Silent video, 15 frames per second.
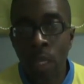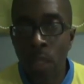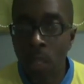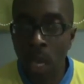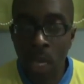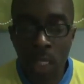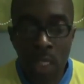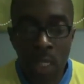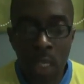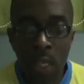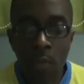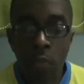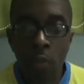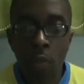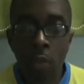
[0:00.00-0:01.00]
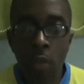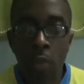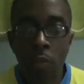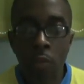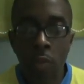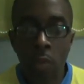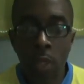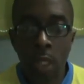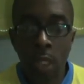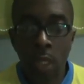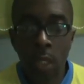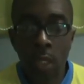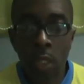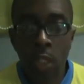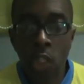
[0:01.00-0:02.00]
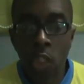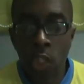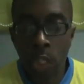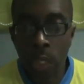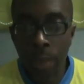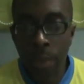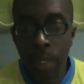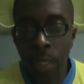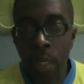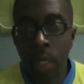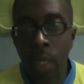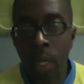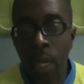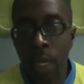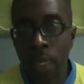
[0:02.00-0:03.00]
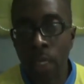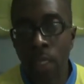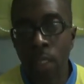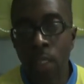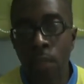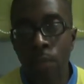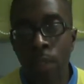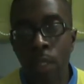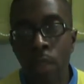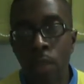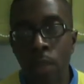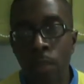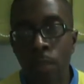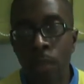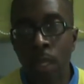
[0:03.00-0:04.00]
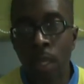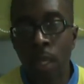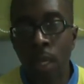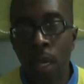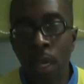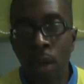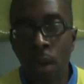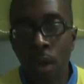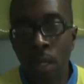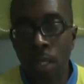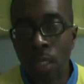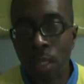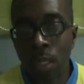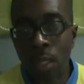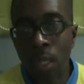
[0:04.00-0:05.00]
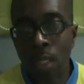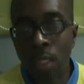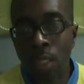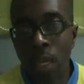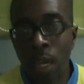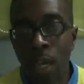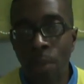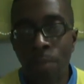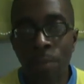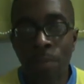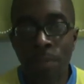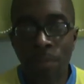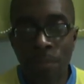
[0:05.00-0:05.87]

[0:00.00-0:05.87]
Thanks again for viewing, sharing, and liking this video. And until next time,